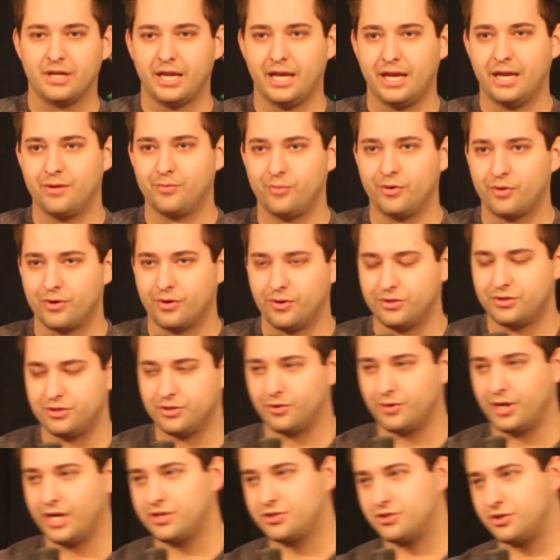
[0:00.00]
And we were going to
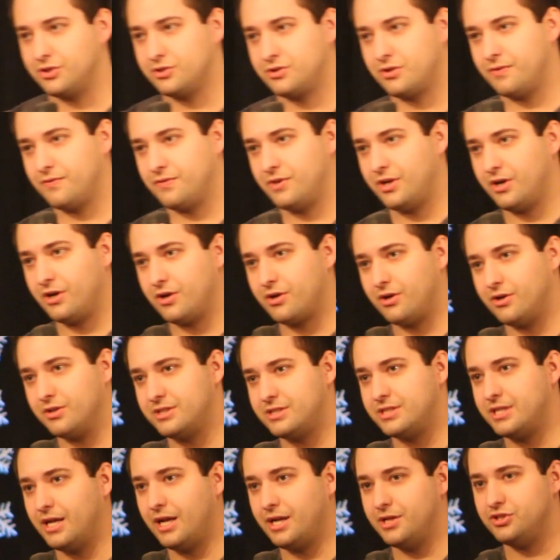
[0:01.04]
a great church over there
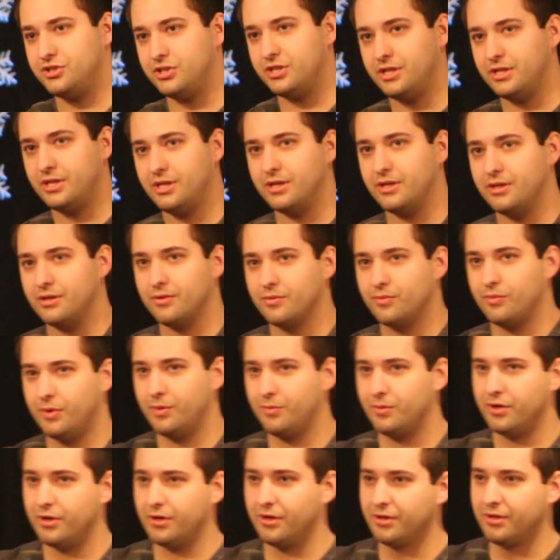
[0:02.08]
called CIG. We
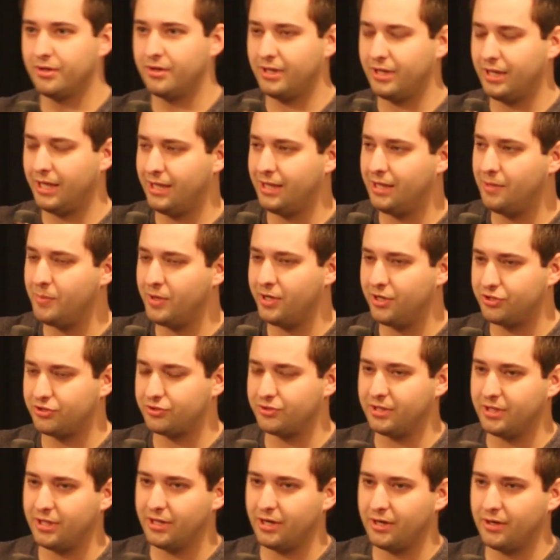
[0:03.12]
were in the
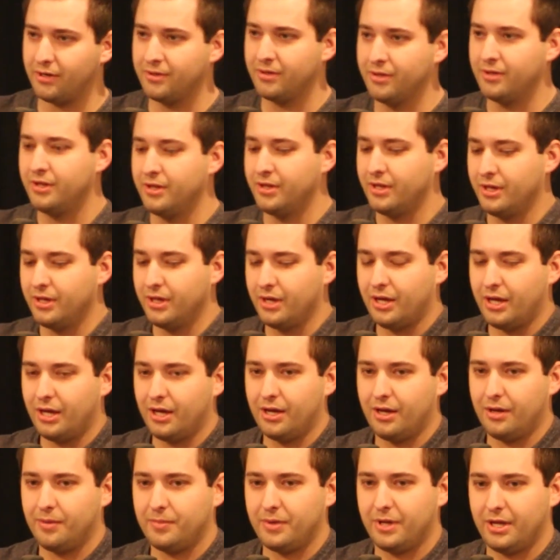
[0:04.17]
ministry there.
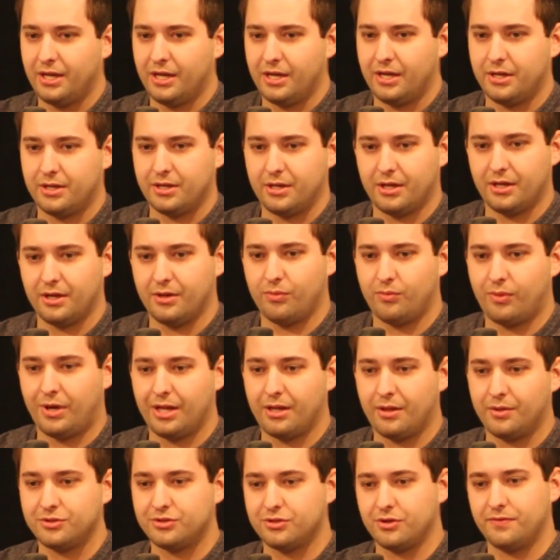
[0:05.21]
And
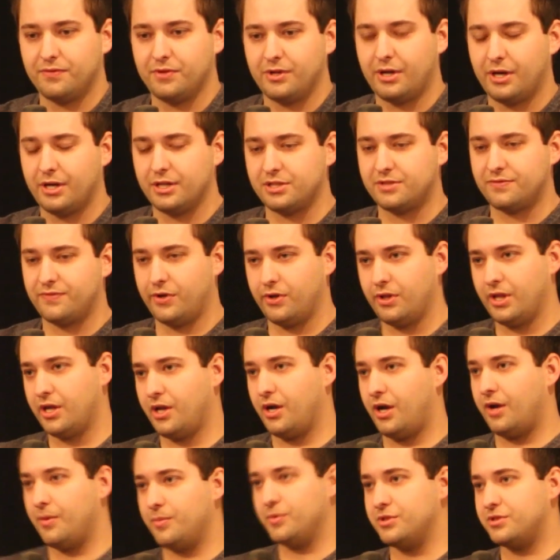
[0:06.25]
while I was over there, I just felt like
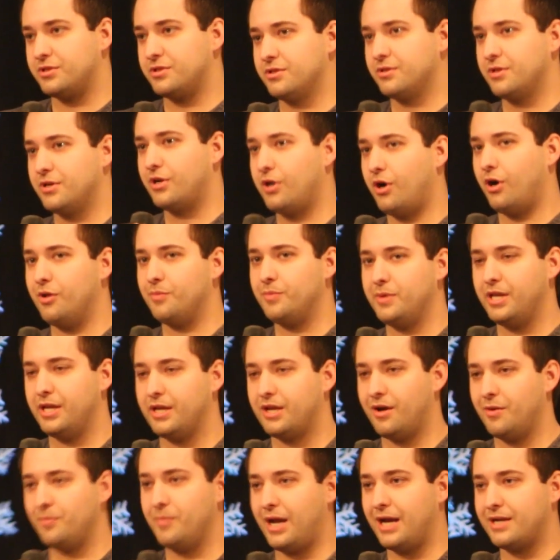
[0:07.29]
God was calling me to
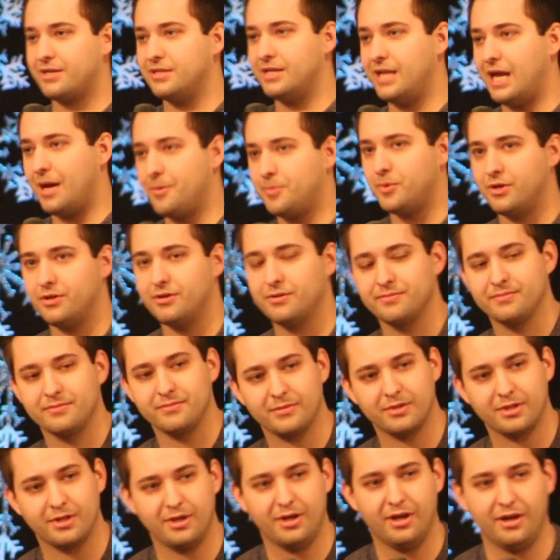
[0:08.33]
come back to Napa.
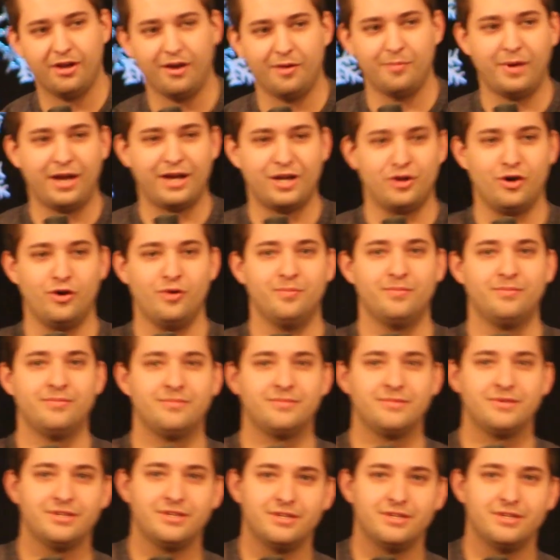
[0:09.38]
Come back home.